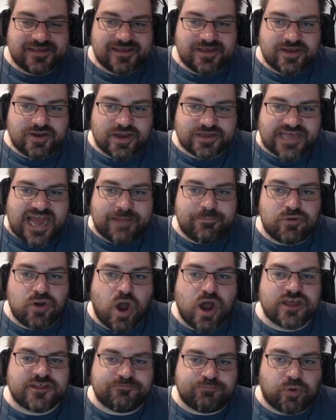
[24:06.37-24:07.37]
Because I'm
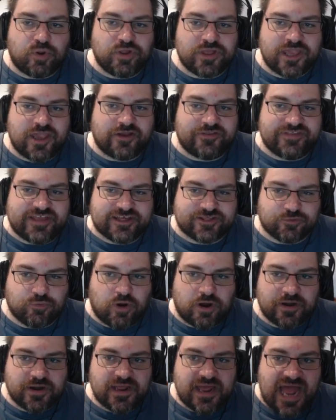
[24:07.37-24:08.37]
not as bulky on this
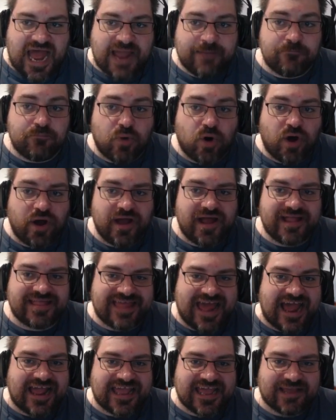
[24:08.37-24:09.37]
one. I'm more
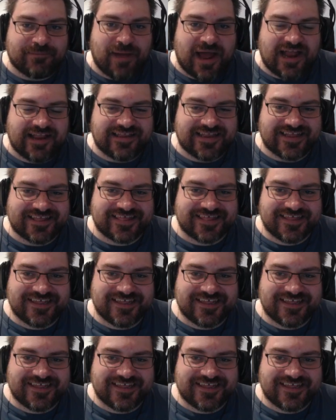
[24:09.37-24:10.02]
attacking minded.